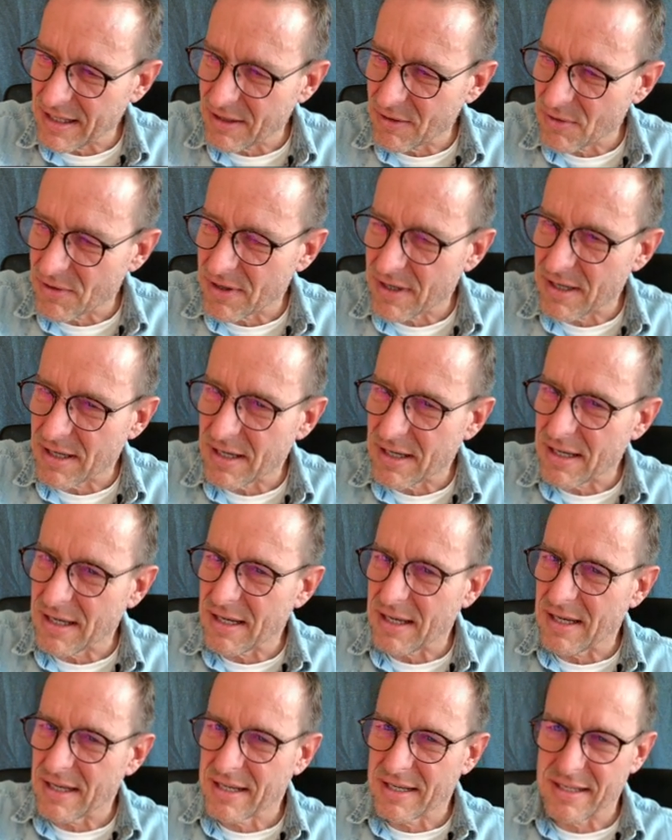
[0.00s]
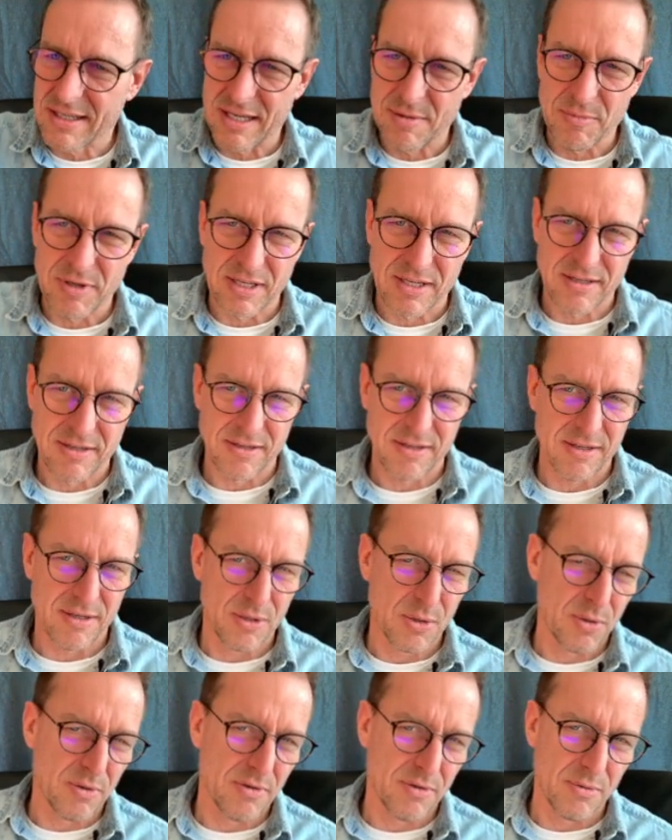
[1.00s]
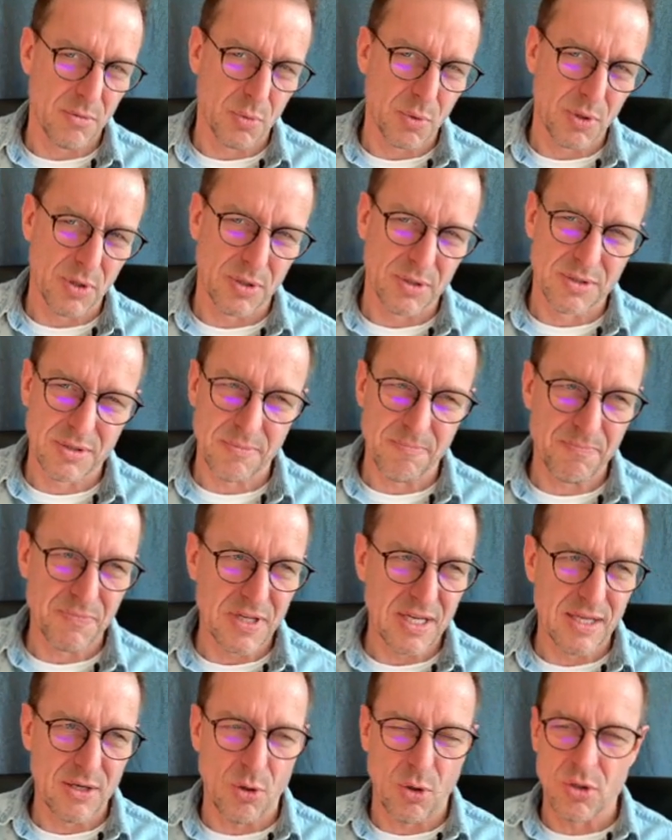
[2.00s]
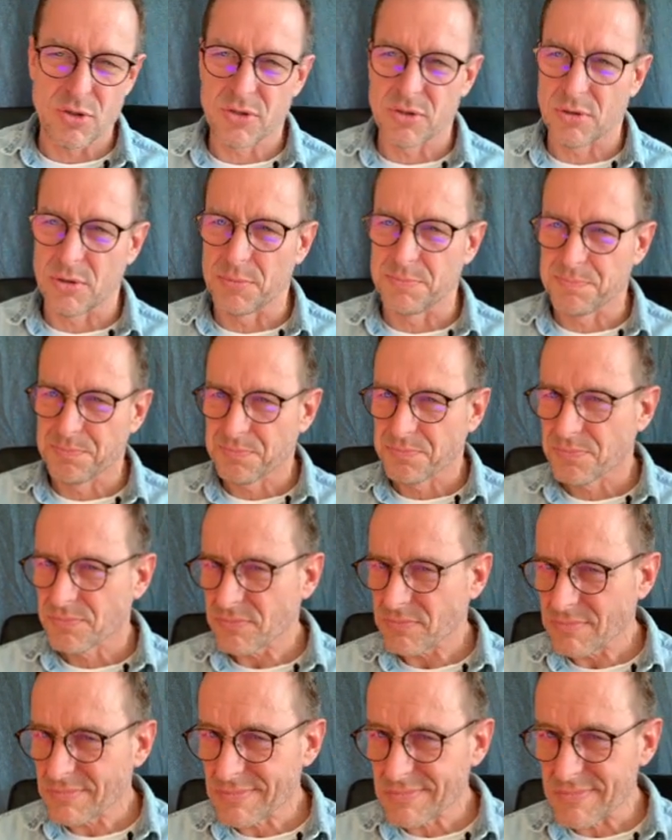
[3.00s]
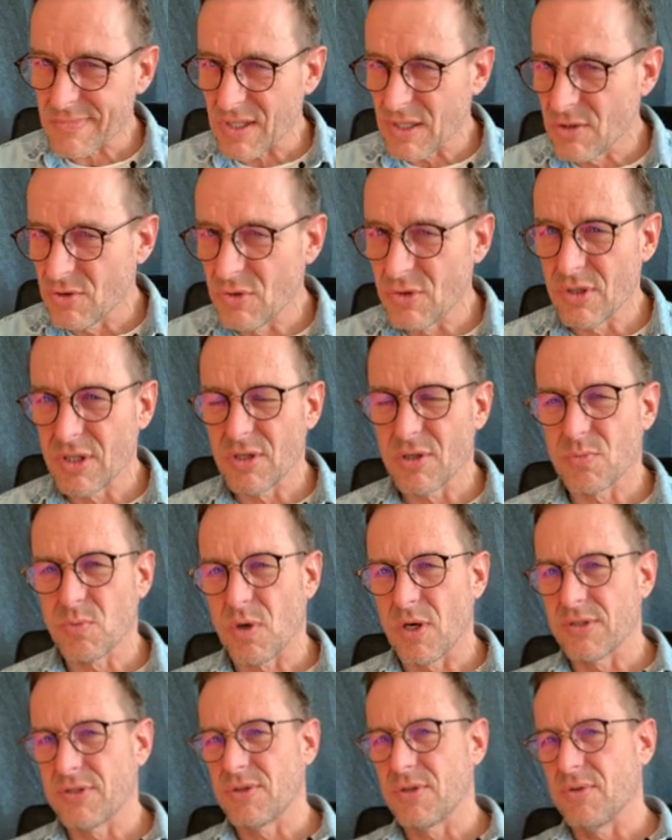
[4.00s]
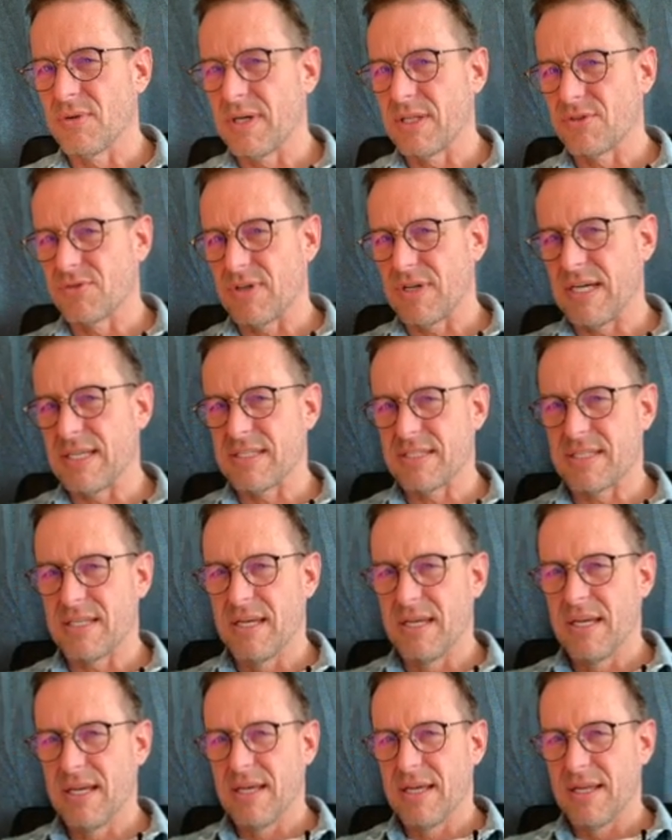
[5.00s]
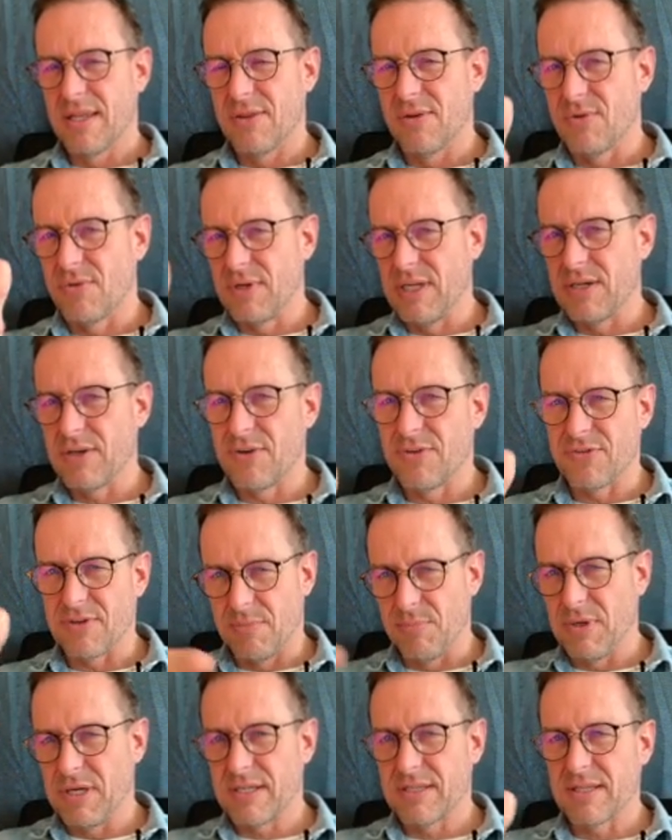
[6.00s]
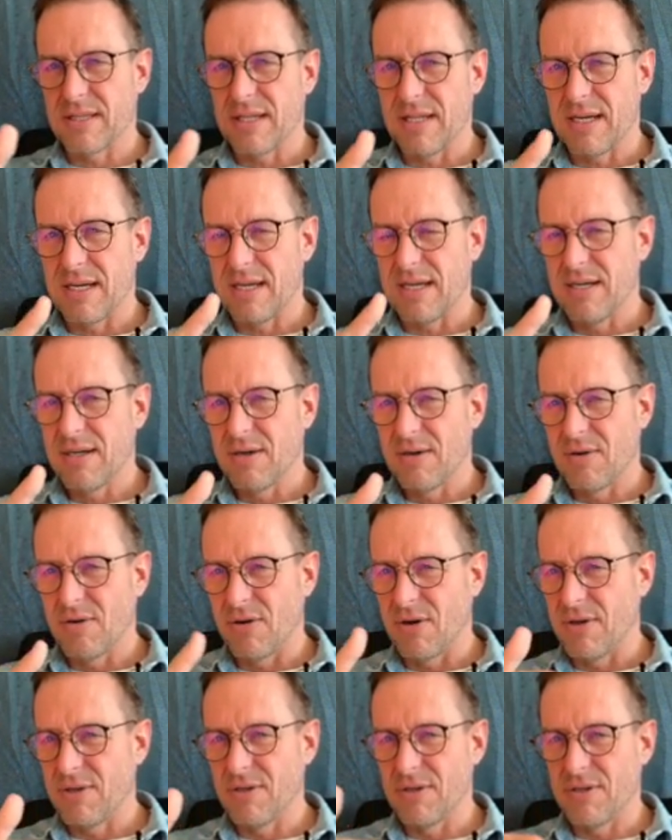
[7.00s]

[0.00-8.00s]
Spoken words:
your academic world. And also, you do not want to address the reader's amygdala or